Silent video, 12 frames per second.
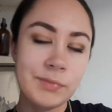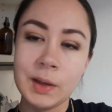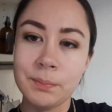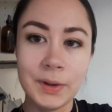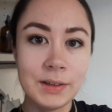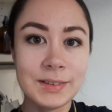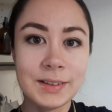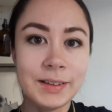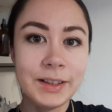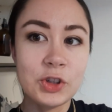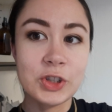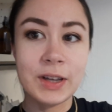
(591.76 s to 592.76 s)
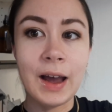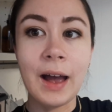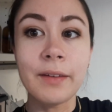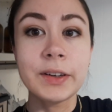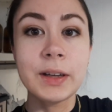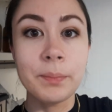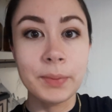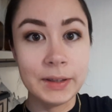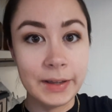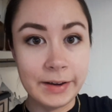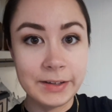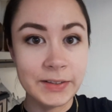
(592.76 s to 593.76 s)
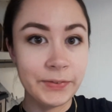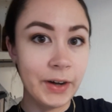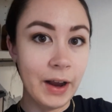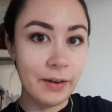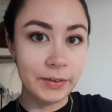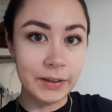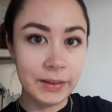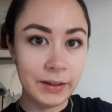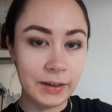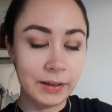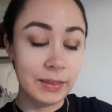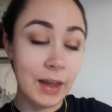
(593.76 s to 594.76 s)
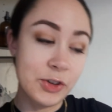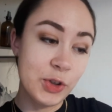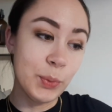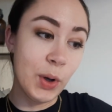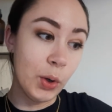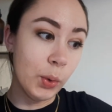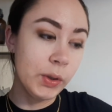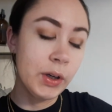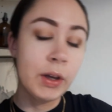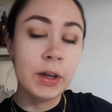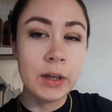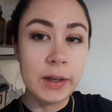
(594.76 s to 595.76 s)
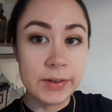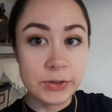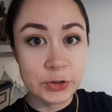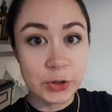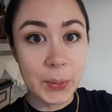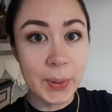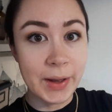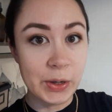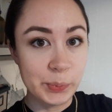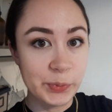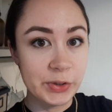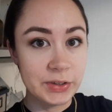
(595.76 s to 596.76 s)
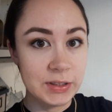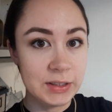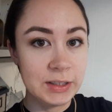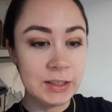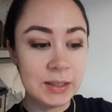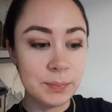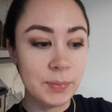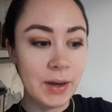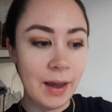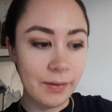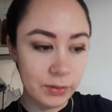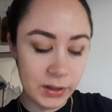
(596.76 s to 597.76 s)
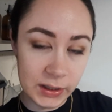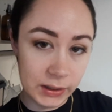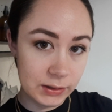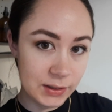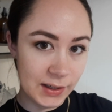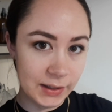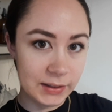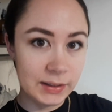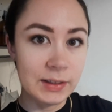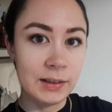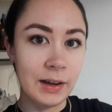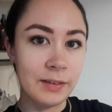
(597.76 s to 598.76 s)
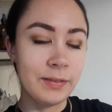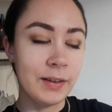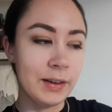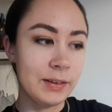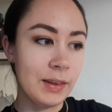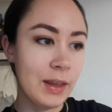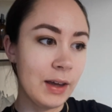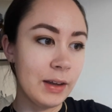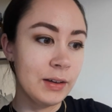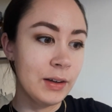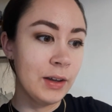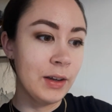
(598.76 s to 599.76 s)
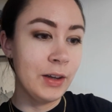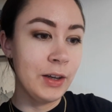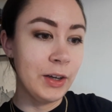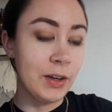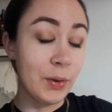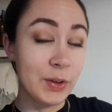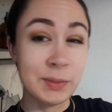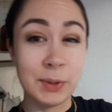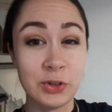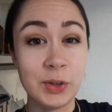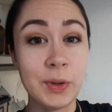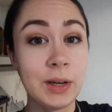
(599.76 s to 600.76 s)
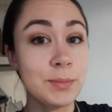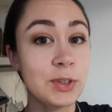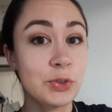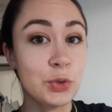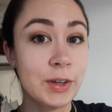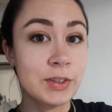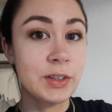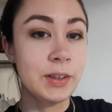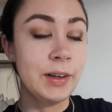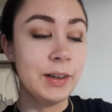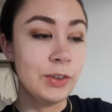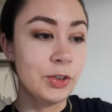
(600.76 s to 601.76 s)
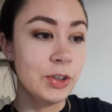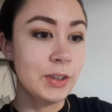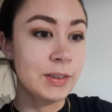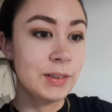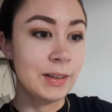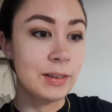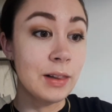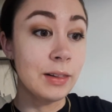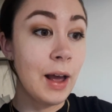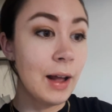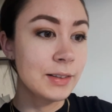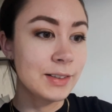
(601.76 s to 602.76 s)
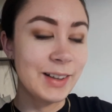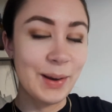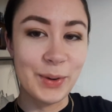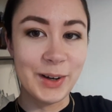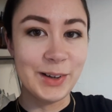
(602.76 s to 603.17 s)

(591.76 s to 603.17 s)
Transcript: basically just having a place for everything that you own is so helpful to keep everything tidy. I find that, you know, especially when I'm stressed or anxious. Like the last thing I want to